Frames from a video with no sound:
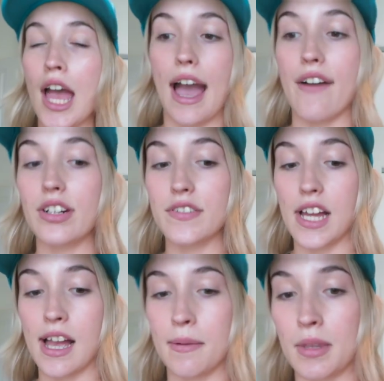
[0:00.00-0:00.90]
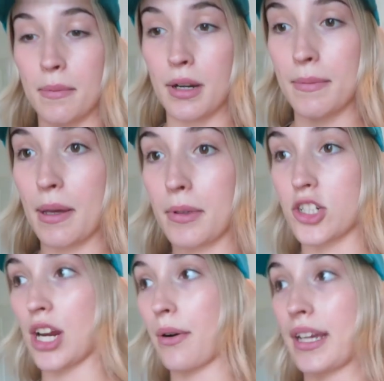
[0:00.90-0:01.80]
I have enough time that I'm going to be able to
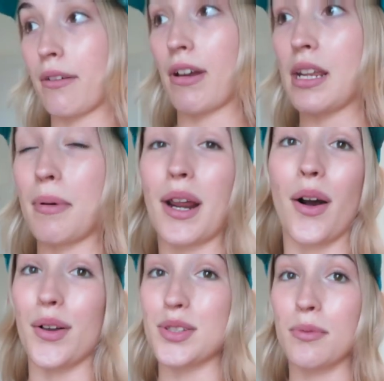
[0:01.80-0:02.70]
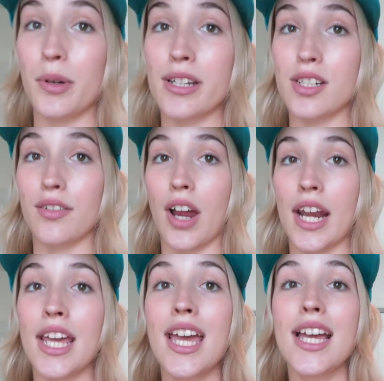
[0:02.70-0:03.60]
shower and get ready, but I also am going to
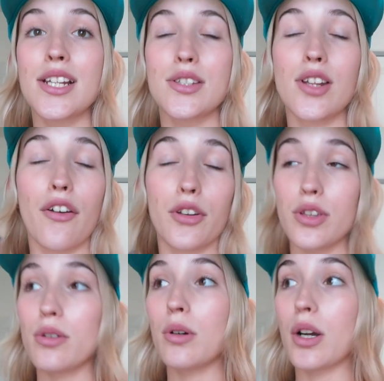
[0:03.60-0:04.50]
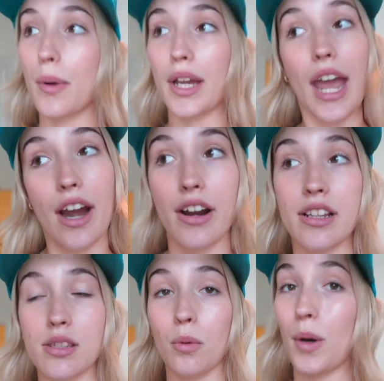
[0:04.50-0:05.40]
run a few quick
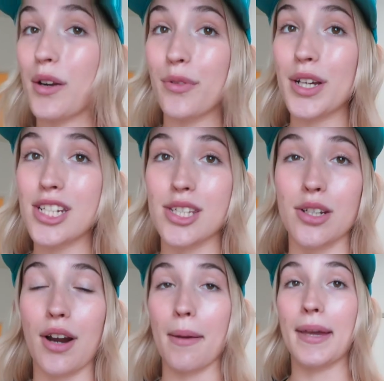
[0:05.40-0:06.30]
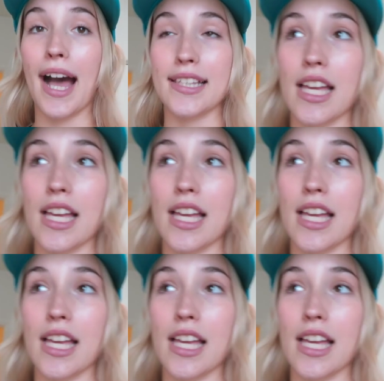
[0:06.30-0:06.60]
errands, one of which is to grab gas.